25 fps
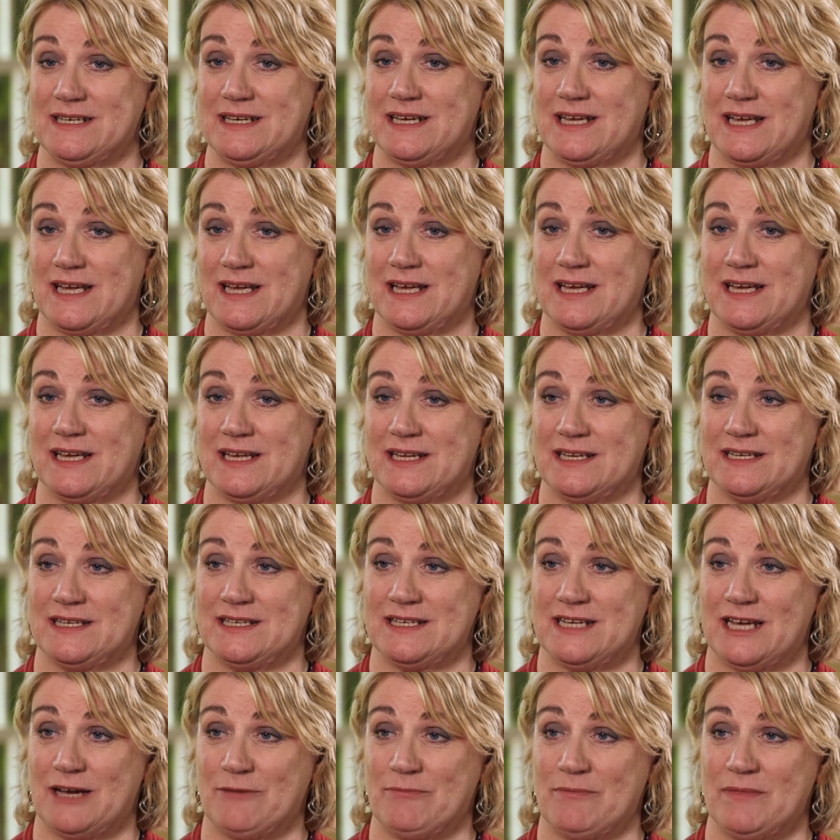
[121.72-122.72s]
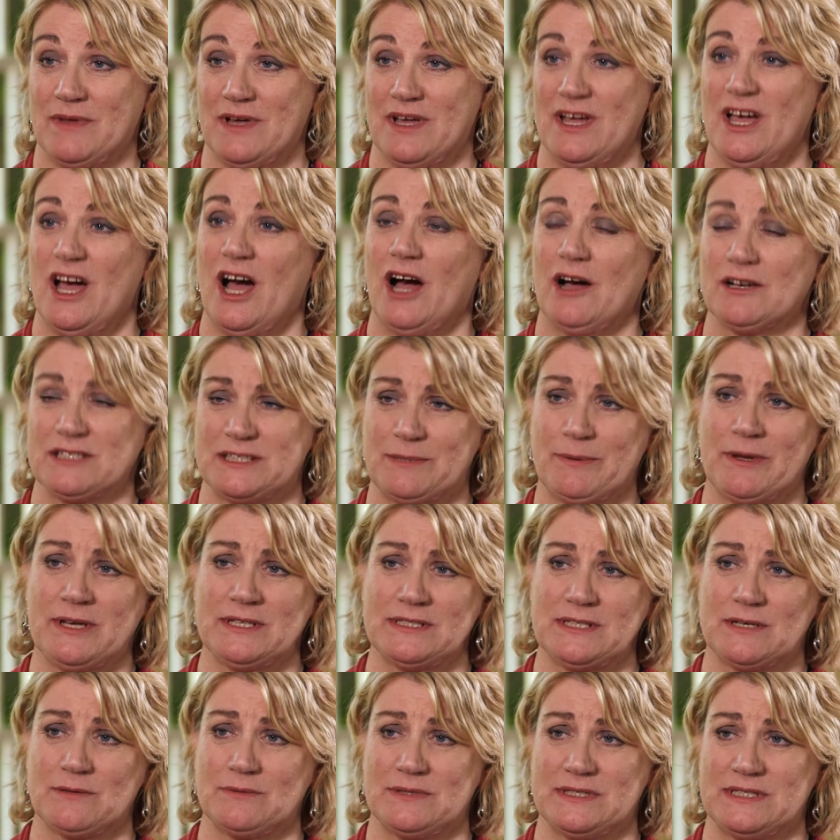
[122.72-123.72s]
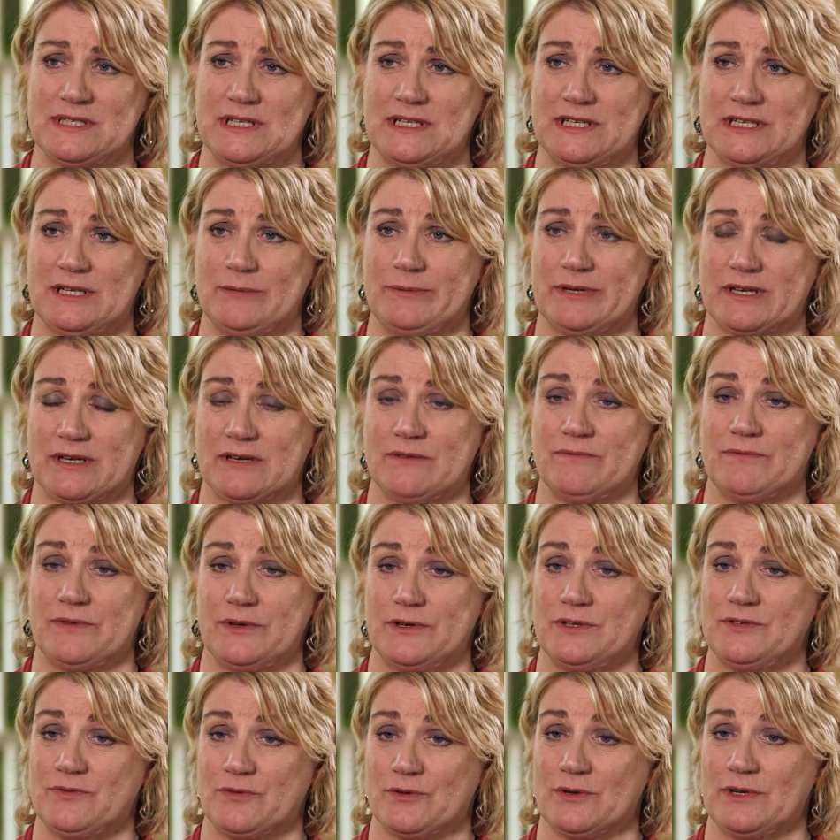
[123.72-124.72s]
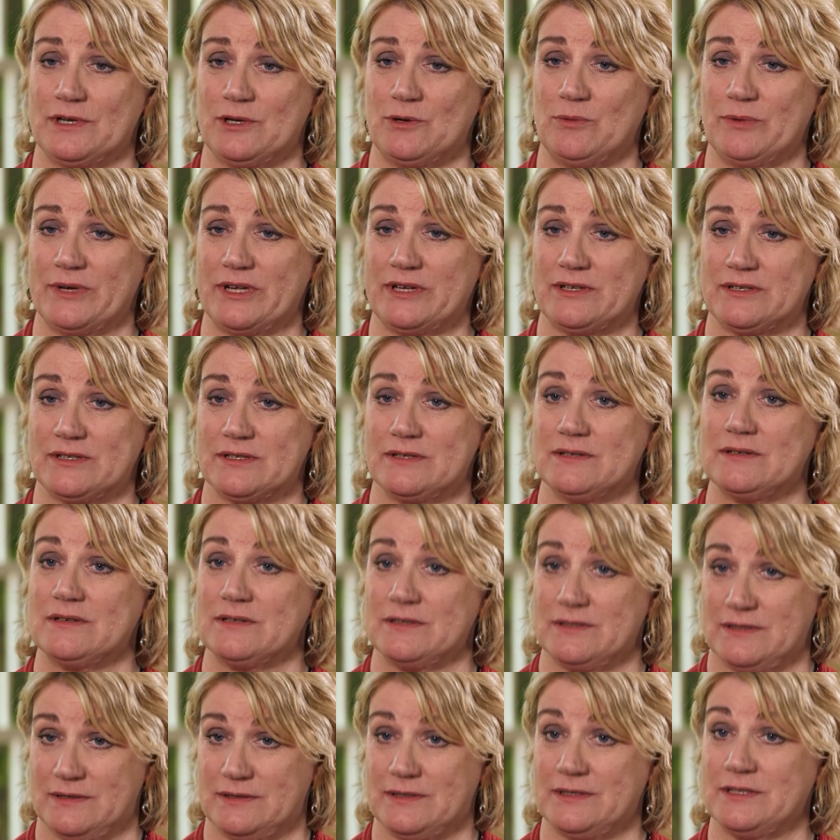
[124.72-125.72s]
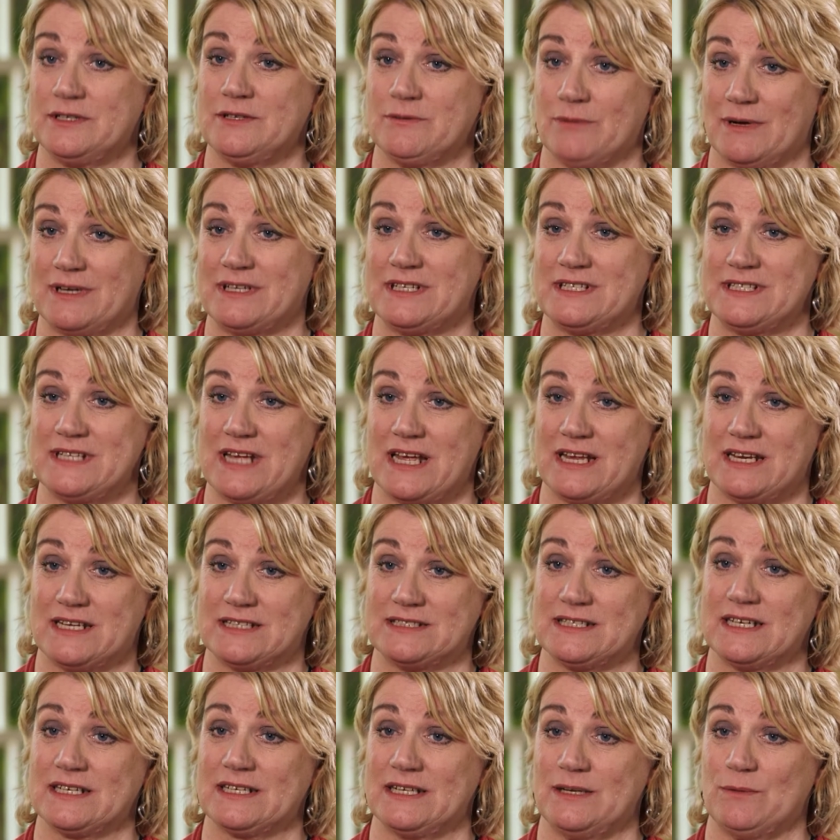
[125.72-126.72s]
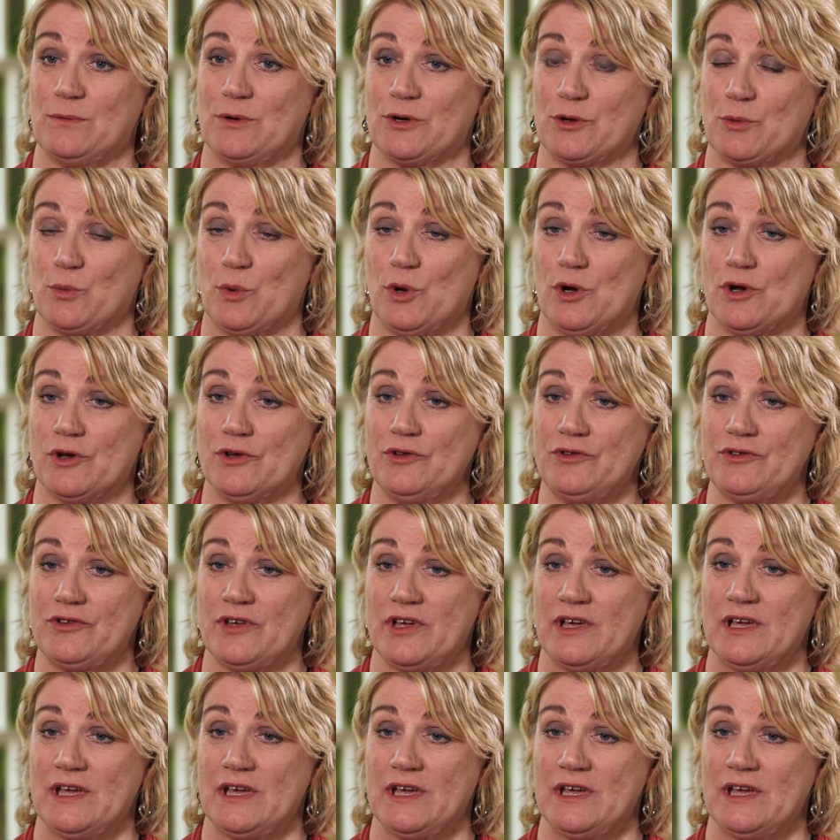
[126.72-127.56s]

And I suppose I was a little bit confused for a little bit to understand exactly what it was.